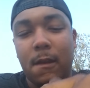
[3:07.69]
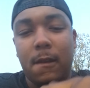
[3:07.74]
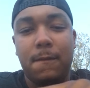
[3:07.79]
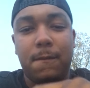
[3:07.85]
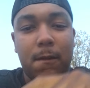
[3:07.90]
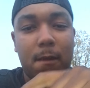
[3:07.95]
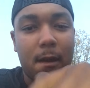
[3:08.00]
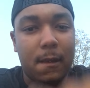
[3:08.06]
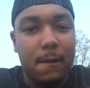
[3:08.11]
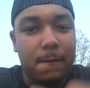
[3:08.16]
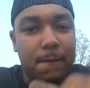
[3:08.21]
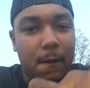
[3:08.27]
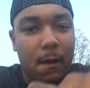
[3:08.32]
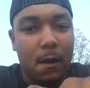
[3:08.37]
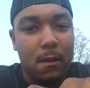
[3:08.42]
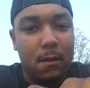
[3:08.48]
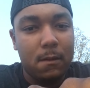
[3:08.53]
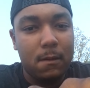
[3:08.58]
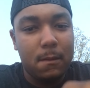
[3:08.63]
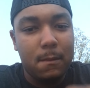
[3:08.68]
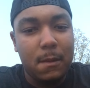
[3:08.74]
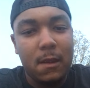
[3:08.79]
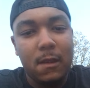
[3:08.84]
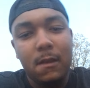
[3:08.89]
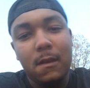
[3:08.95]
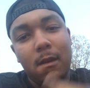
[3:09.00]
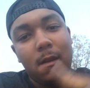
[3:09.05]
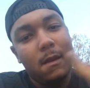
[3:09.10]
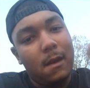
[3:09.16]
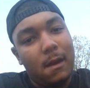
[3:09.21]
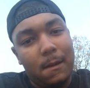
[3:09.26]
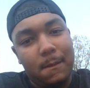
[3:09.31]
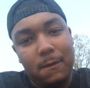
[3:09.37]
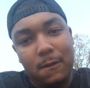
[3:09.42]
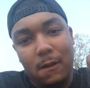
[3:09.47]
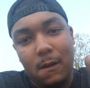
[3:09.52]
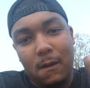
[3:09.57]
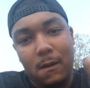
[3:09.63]
If you ain't following me,
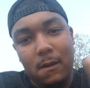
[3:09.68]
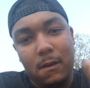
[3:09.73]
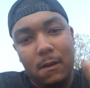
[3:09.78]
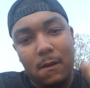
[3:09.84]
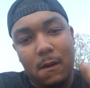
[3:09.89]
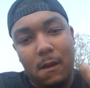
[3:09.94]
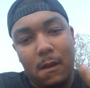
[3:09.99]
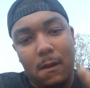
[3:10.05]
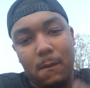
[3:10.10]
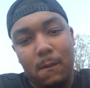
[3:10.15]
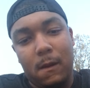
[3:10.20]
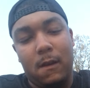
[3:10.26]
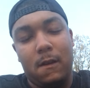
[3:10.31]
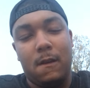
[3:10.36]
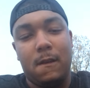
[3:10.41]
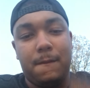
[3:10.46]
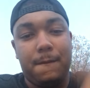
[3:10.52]
I'm sorry, you're not a winner.